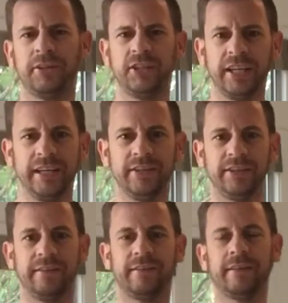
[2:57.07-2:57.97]

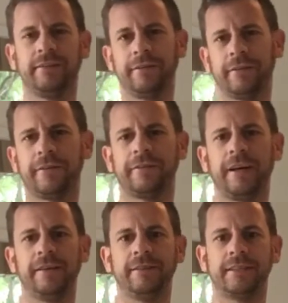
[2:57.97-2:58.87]
changes in verses
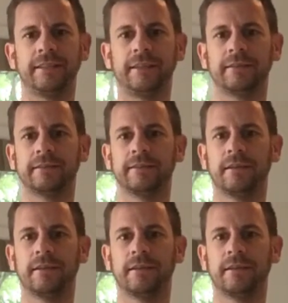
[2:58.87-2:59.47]
5 and 6.